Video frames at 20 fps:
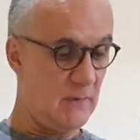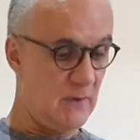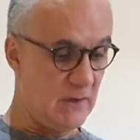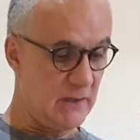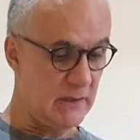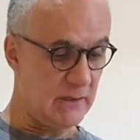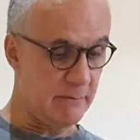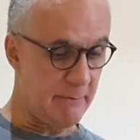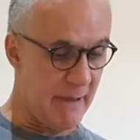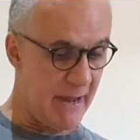
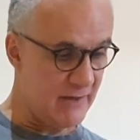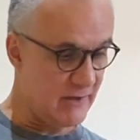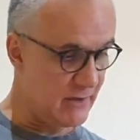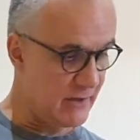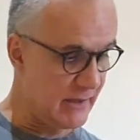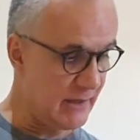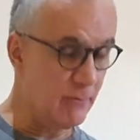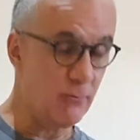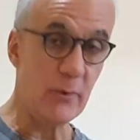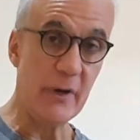to match
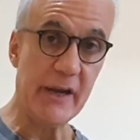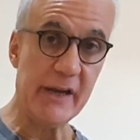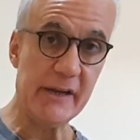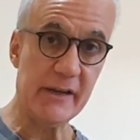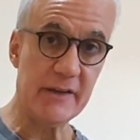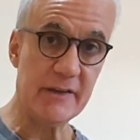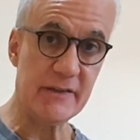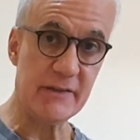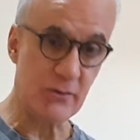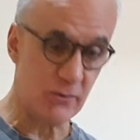the
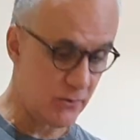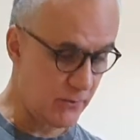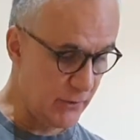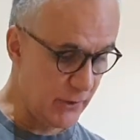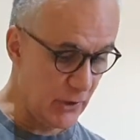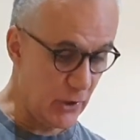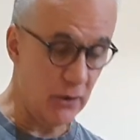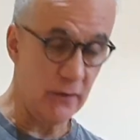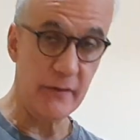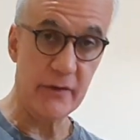radius or the
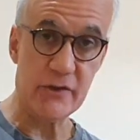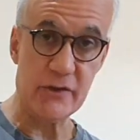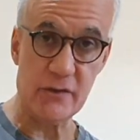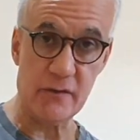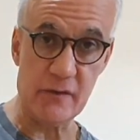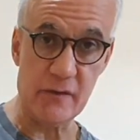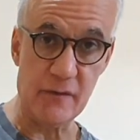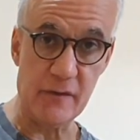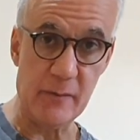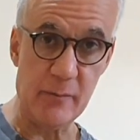curvature of
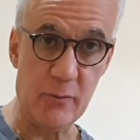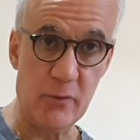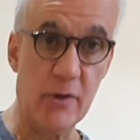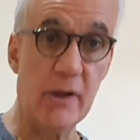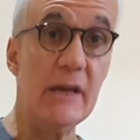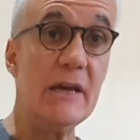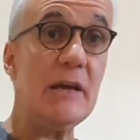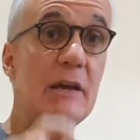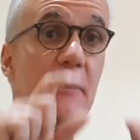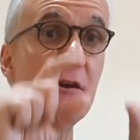the fretboard.
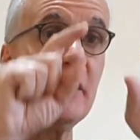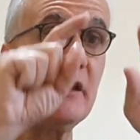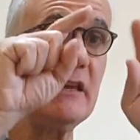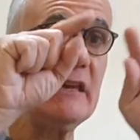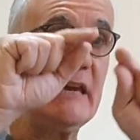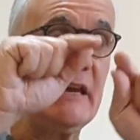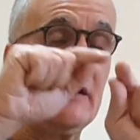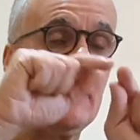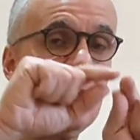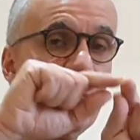
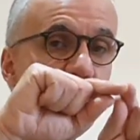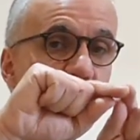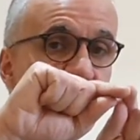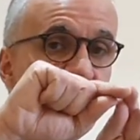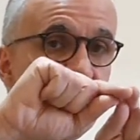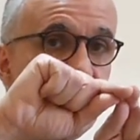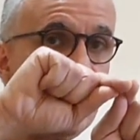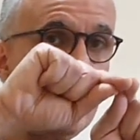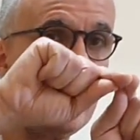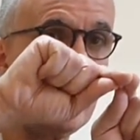Yet with
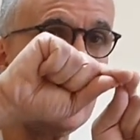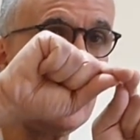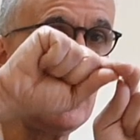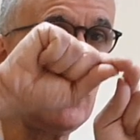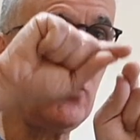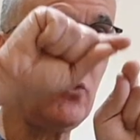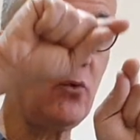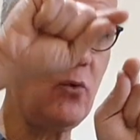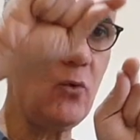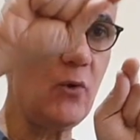
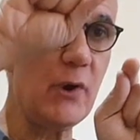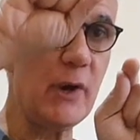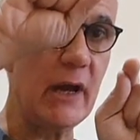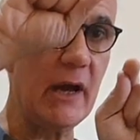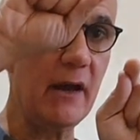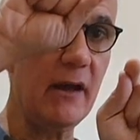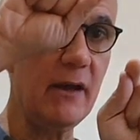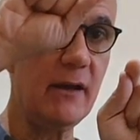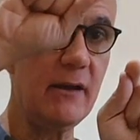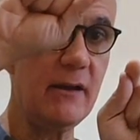
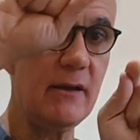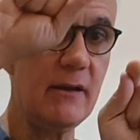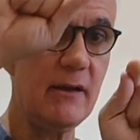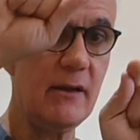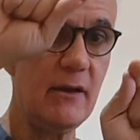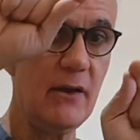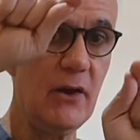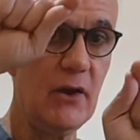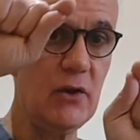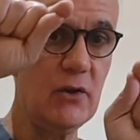7.25,
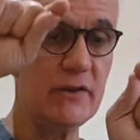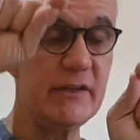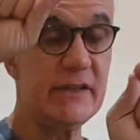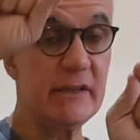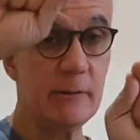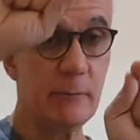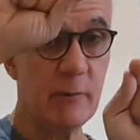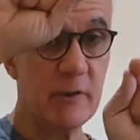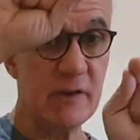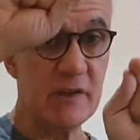you're
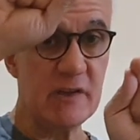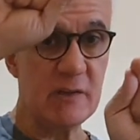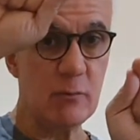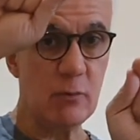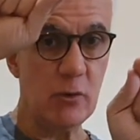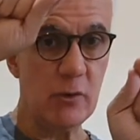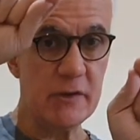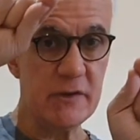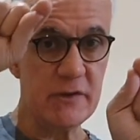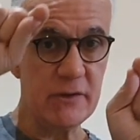dealing with a
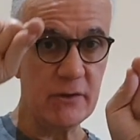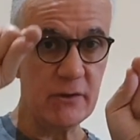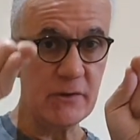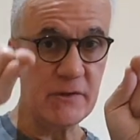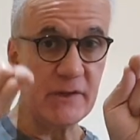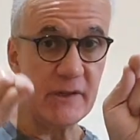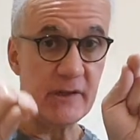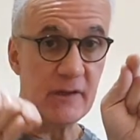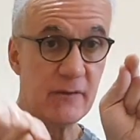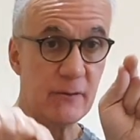smaller circle,
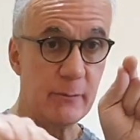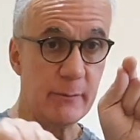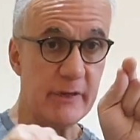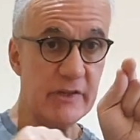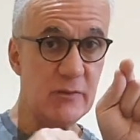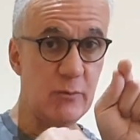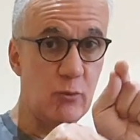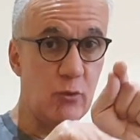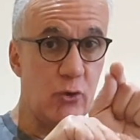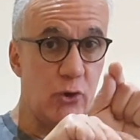so therefore
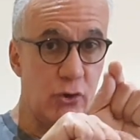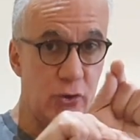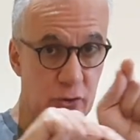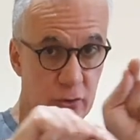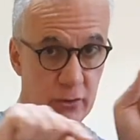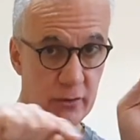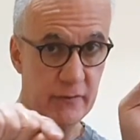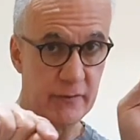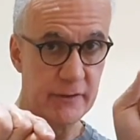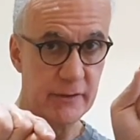much more
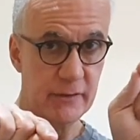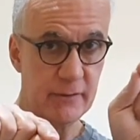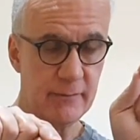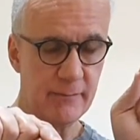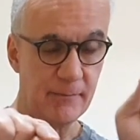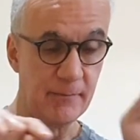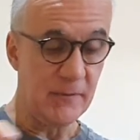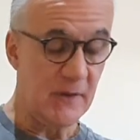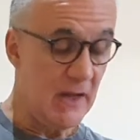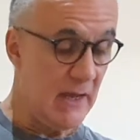curved.
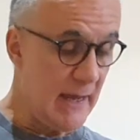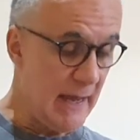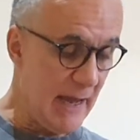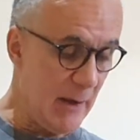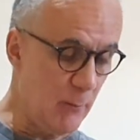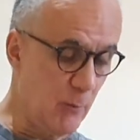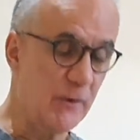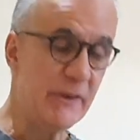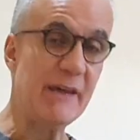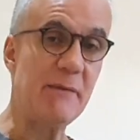
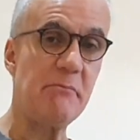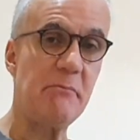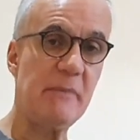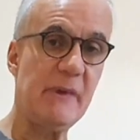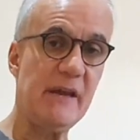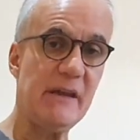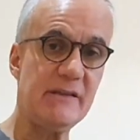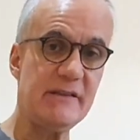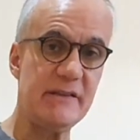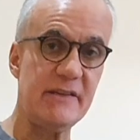And what that
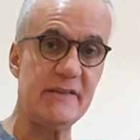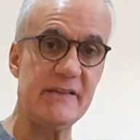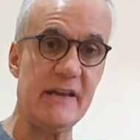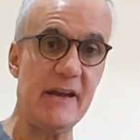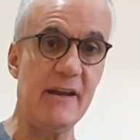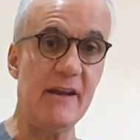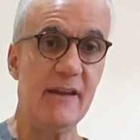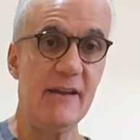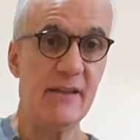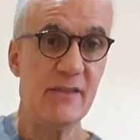means is
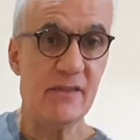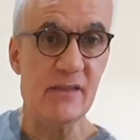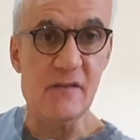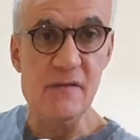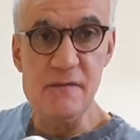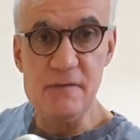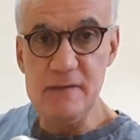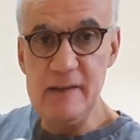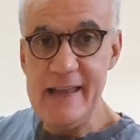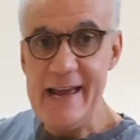that the
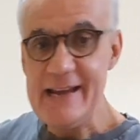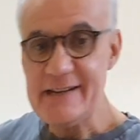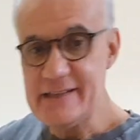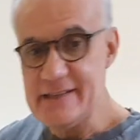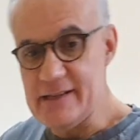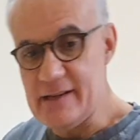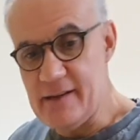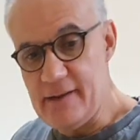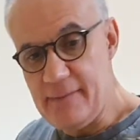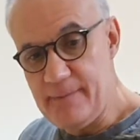
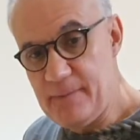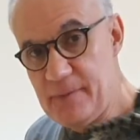flatter